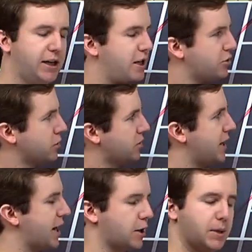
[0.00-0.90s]
Isner's
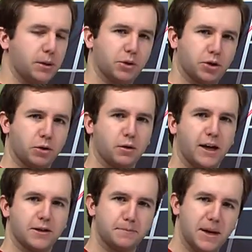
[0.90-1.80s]
not going to be able to turn
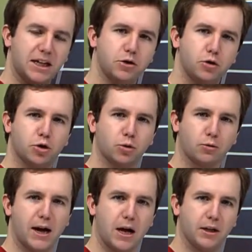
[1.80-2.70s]
as many neutral
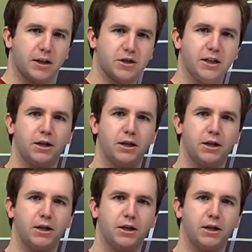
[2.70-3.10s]
rallies